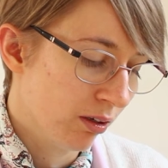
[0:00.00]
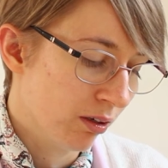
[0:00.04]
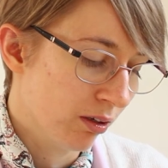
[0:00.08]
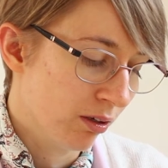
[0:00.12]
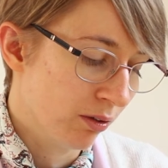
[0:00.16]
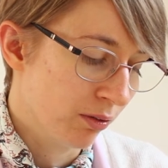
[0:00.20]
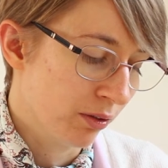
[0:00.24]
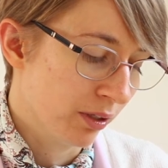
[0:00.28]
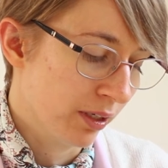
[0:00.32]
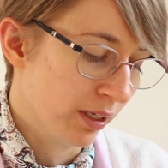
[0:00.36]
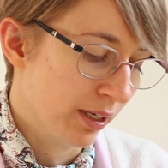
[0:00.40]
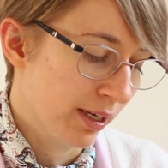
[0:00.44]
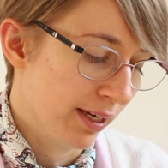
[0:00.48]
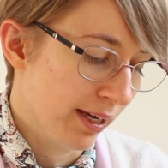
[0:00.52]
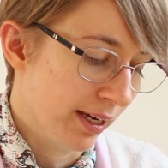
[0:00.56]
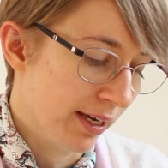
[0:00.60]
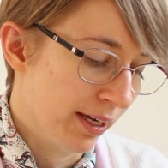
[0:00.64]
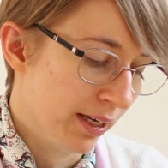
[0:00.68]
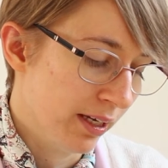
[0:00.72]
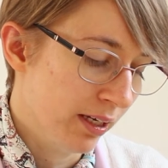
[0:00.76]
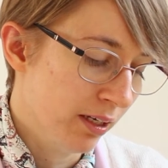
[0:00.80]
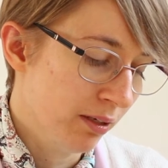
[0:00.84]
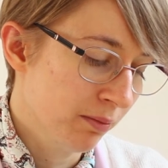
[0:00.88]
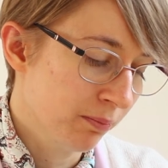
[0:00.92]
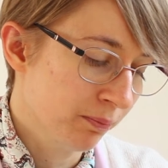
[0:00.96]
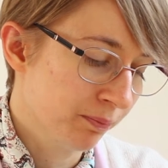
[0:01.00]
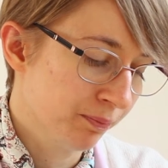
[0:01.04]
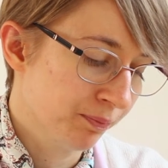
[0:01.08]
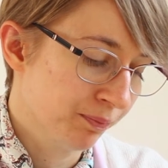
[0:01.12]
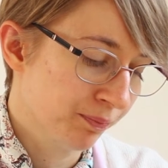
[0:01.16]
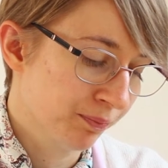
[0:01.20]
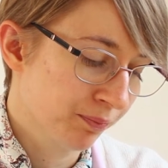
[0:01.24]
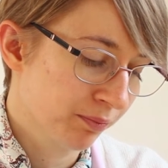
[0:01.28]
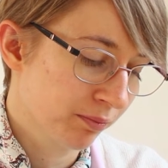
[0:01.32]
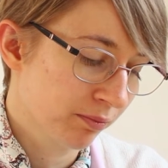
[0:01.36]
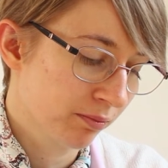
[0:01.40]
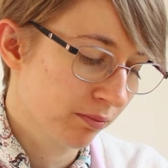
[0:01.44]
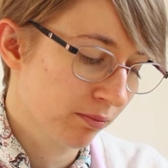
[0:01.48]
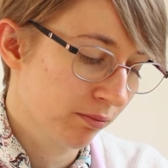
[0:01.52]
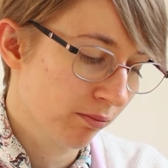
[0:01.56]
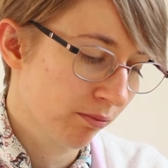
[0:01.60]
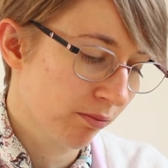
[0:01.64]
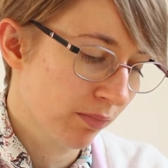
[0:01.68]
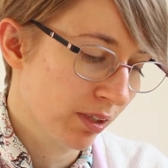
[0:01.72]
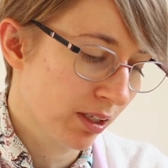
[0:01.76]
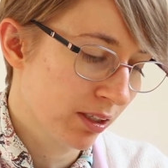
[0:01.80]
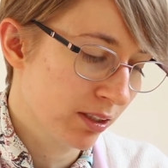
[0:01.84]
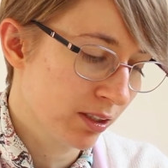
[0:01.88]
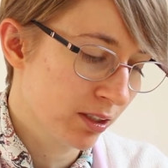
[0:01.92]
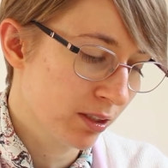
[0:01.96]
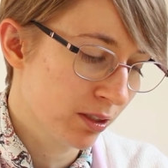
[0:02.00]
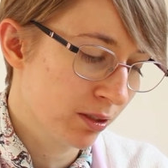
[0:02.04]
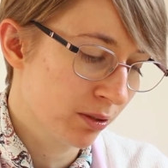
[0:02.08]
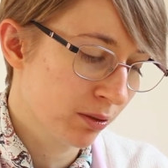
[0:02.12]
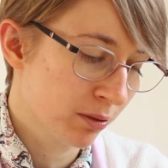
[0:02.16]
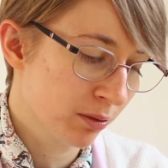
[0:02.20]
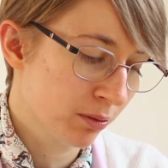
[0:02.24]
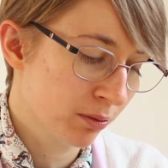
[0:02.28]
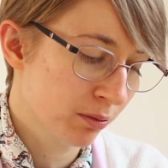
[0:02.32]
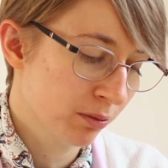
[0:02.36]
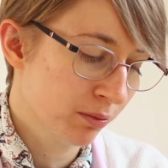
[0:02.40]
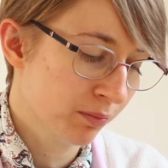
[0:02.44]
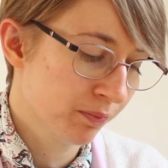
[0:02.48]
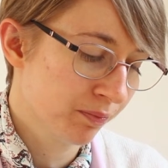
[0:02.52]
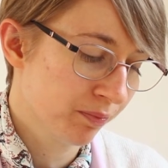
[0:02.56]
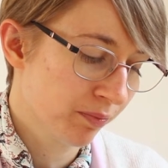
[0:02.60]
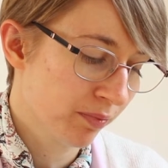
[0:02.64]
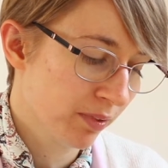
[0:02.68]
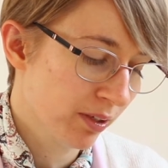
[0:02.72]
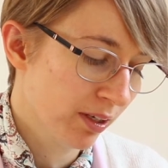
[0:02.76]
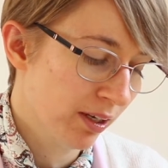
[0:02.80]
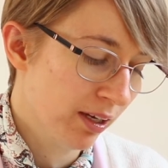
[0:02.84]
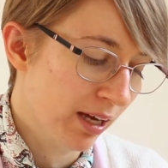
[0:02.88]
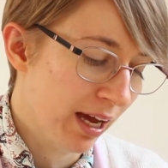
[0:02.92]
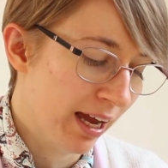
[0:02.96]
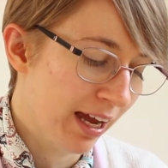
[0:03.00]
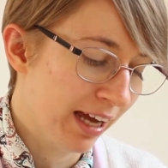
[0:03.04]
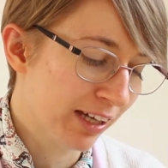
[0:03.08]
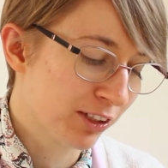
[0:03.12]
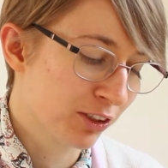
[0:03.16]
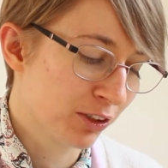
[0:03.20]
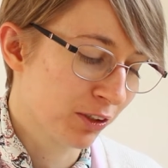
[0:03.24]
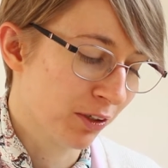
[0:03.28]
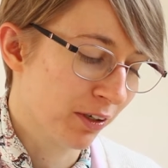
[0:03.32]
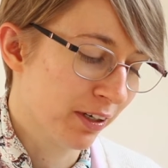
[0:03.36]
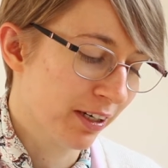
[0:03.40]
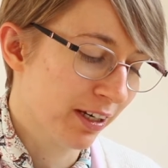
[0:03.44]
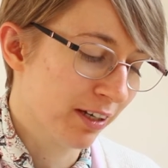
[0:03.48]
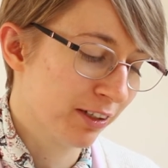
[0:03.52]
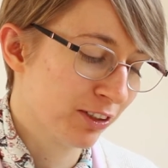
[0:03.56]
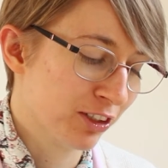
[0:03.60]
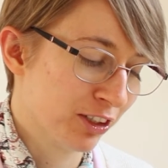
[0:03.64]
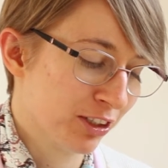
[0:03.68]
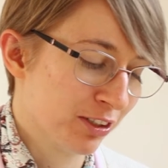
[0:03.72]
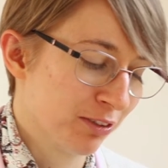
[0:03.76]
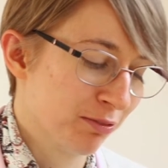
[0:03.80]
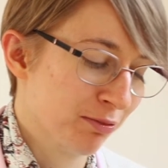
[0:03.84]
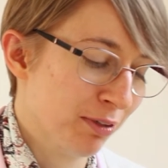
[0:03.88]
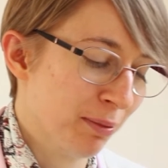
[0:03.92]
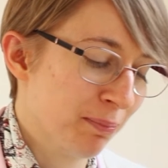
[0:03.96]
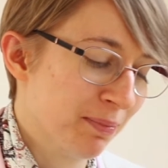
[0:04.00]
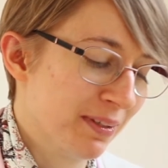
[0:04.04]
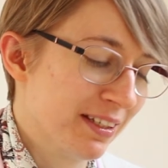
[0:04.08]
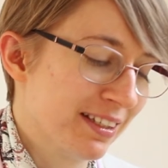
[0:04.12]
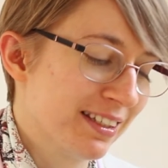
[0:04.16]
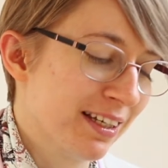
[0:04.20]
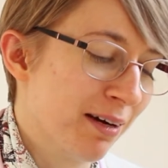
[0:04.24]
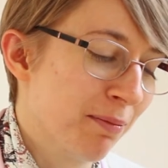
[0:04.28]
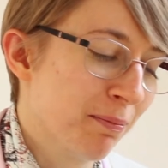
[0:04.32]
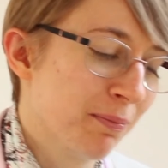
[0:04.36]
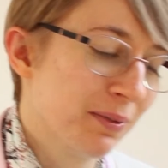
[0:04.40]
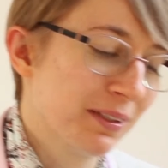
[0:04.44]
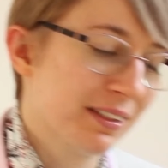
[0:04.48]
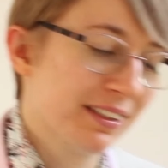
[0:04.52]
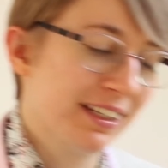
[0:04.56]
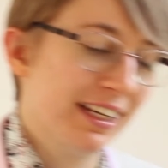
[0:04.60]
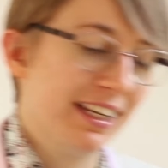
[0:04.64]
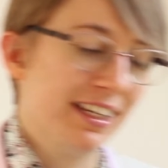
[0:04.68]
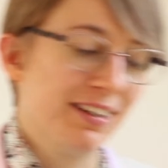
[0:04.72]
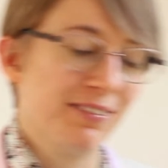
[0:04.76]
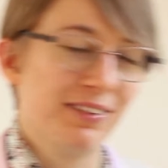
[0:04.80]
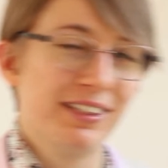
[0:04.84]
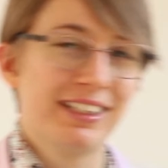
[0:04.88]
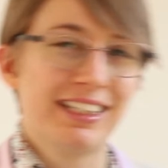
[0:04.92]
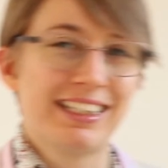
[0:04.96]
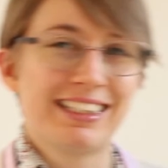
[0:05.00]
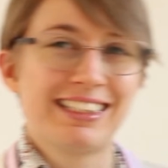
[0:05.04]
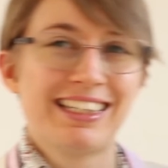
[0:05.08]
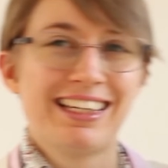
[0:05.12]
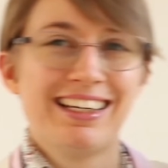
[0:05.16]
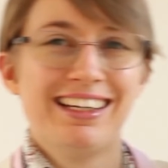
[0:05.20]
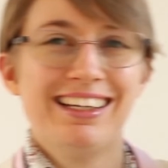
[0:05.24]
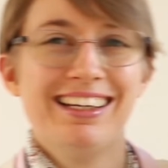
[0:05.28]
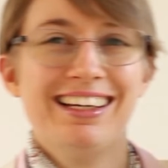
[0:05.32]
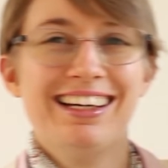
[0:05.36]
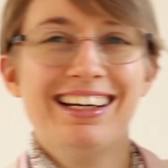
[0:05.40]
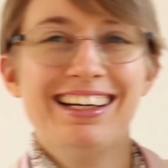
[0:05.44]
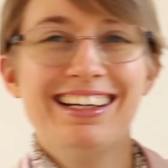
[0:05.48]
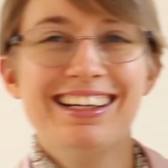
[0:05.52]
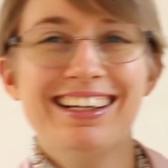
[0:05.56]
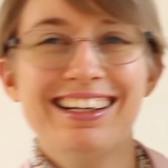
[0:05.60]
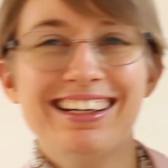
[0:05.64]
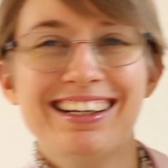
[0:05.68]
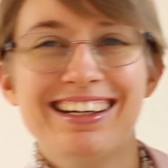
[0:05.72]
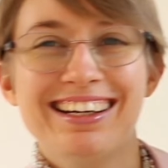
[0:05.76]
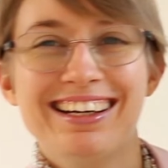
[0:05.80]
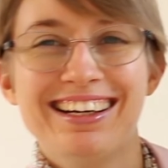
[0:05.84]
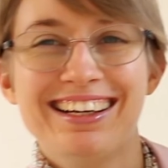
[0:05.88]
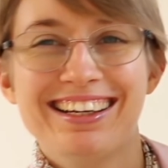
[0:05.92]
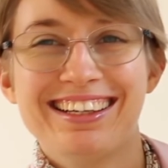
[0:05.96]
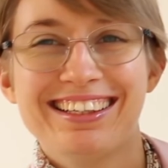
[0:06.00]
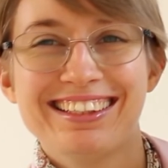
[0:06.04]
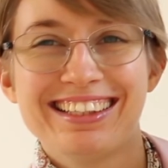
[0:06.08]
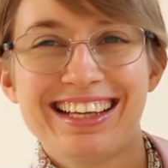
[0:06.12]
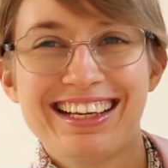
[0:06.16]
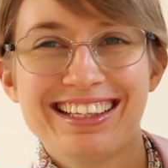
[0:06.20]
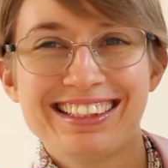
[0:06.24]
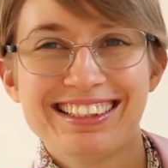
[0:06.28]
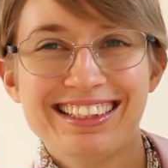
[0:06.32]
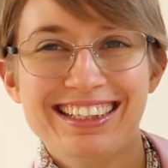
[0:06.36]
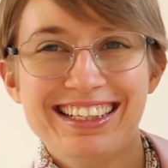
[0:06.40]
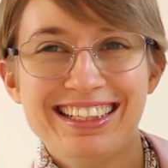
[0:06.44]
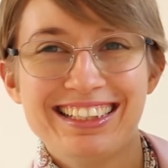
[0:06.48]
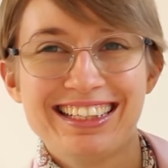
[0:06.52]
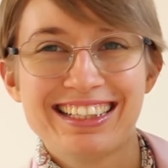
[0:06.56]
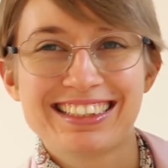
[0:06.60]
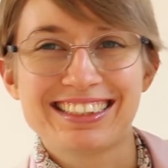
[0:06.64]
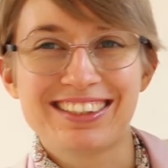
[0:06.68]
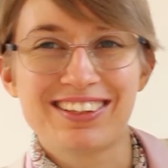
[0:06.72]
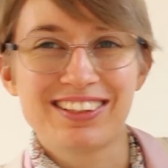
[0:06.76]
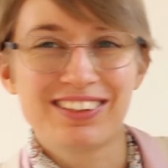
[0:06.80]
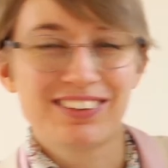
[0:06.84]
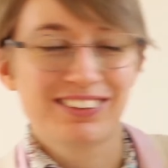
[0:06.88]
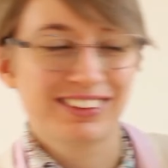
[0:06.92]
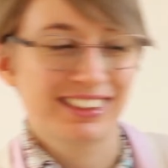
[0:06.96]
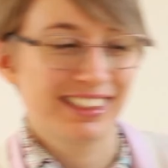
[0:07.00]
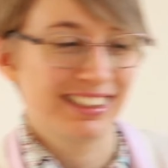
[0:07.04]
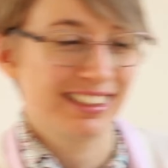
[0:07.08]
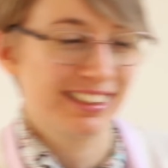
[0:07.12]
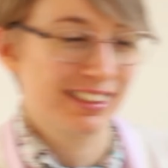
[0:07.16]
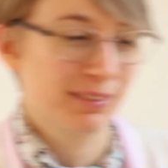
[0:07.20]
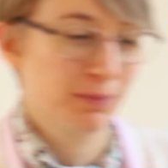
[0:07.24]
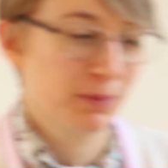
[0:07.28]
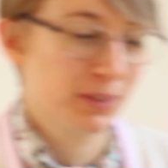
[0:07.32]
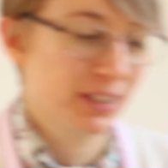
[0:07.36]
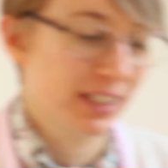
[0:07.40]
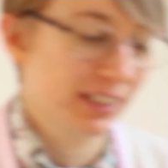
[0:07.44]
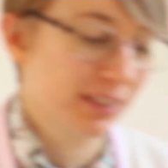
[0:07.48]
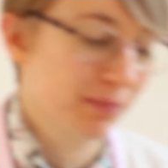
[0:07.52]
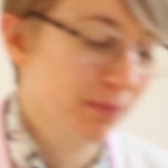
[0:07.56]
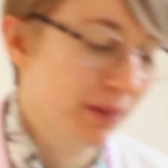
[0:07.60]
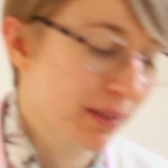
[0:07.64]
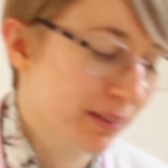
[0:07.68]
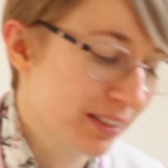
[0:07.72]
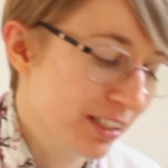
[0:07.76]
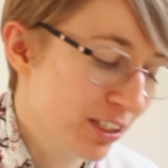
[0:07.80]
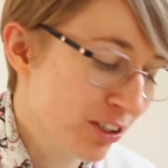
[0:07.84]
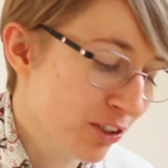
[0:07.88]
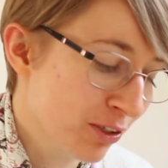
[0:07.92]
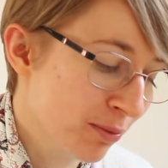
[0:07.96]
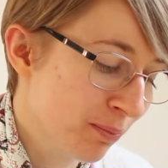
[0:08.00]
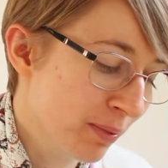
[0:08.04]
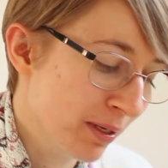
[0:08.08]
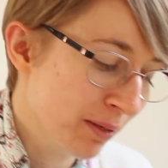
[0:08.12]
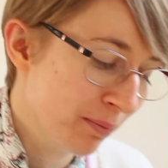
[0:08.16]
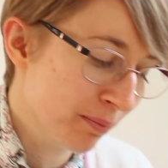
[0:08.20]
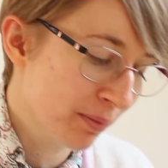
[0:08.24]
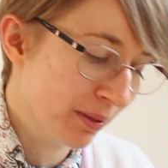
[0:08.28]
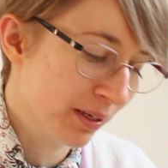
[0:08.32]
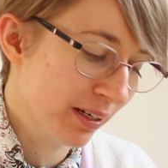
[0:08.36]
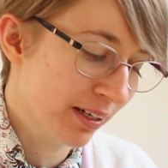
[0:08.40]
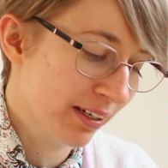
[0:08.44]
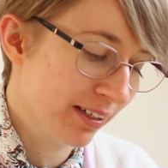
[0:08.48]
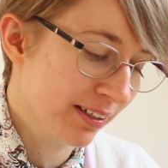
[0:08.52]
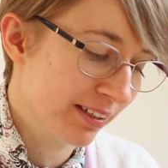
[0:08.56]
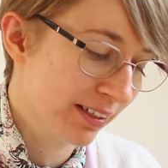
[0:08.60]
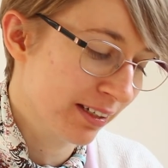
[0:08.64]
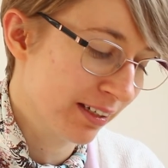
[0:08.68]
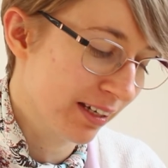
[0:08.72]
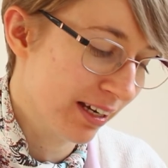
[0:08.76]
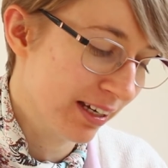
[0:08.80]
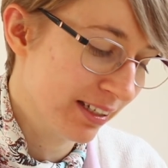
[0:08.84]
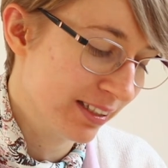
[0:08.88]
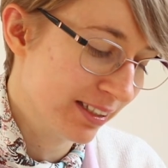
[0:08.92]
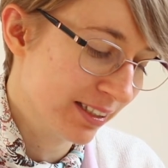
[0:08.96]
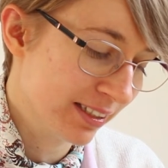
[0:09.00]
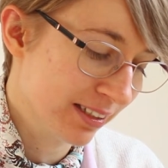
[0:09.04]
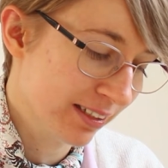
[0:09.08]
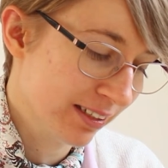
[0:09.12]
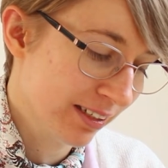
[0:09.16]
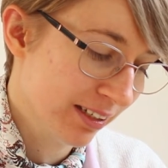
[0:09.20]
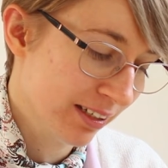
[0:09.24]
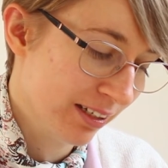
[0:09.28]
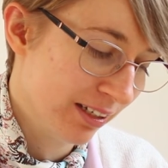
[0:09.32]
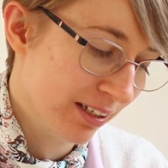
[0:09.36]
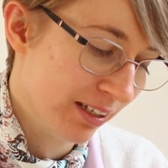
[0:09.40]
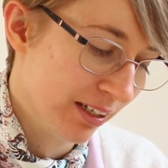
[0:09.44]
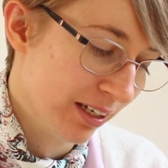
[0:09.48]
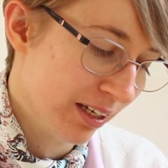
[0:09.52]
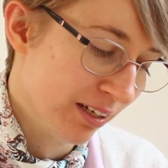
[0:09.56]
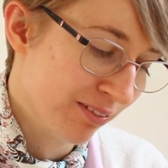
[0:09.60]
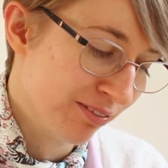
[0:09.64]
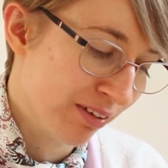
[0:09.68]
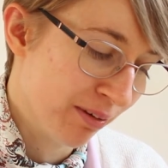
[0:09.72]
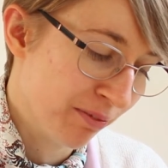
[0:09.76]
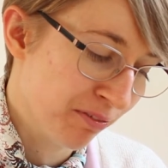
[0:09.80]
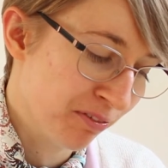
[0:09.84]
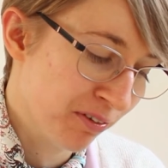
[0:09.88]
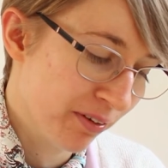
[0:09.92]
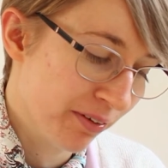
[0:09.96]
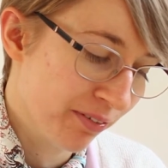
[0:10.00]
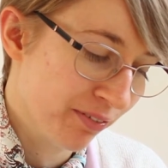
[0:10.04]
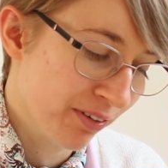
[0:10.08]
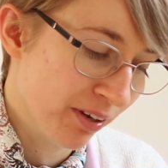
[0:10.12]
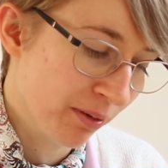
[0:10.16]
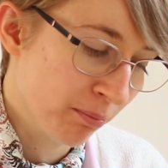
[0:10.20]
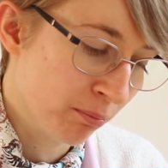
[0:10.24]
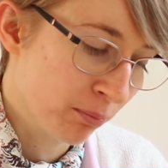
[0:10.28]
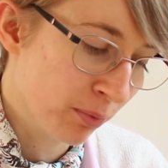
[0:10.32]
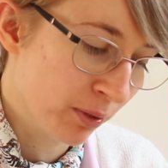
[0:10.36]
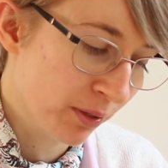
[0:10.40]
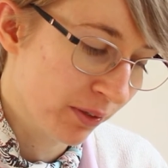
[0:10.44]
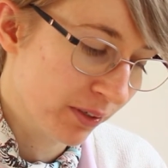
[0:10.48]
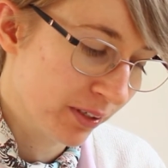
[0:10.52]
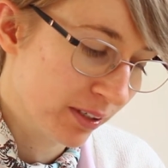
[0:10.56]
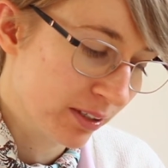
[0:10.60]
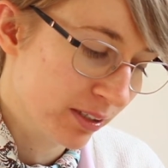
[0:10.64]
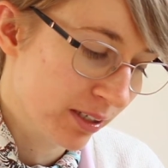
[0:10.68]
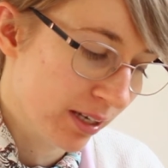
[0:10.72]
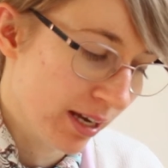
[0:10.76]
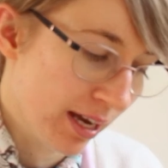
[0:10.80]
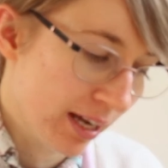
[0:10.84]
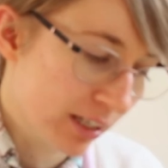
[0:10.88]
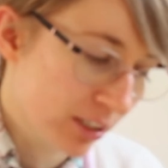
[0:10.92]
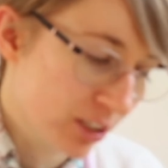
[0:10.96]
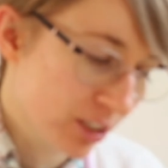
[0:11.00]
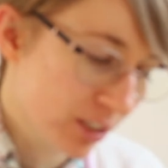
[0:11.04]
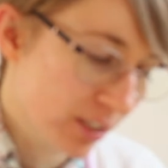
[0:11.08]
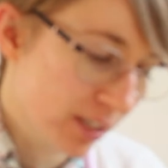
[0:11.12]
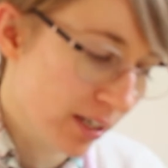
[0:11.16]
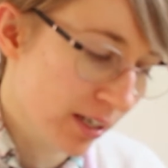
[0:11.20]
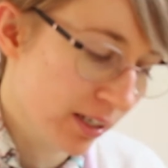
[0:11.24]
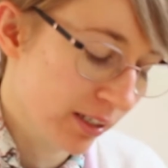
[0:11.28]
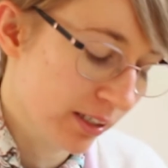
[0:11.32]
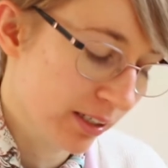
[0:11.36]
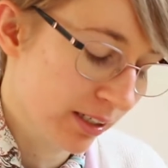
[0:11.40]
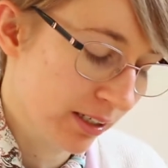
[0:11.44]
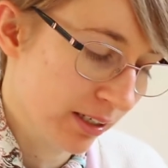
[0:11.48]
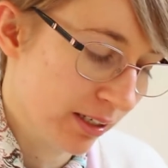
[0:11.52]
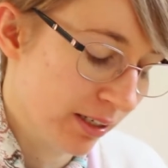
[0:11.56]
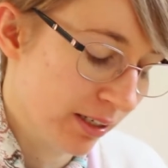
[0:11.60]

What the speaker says: Okay, so I'm sorry, I just ripped this up, but anyway, that's how it looks. It's protected by tissue paper and a nice FabFitFun branded hashtag.